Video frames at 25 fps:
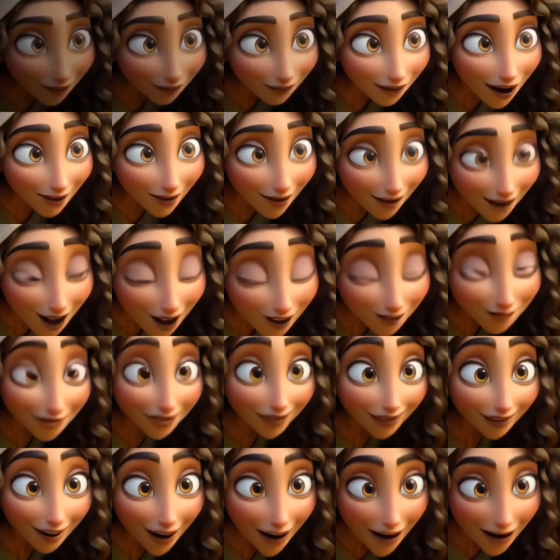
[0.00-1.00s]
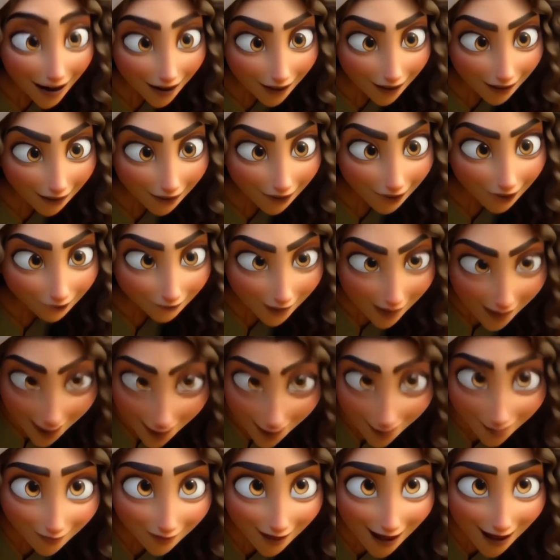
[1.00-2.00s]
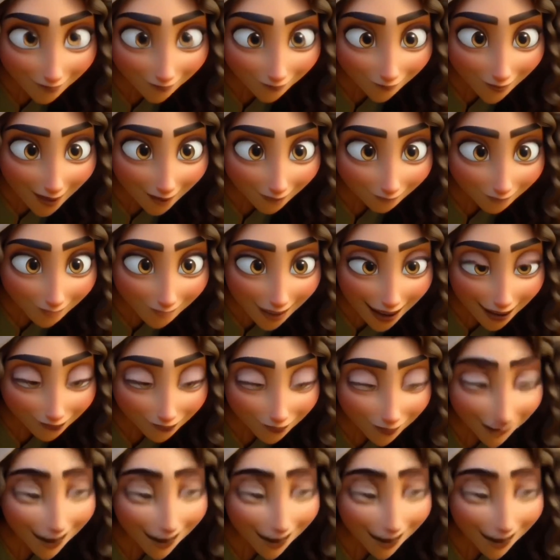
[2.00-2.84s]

sent word to the rulers of the Philistines,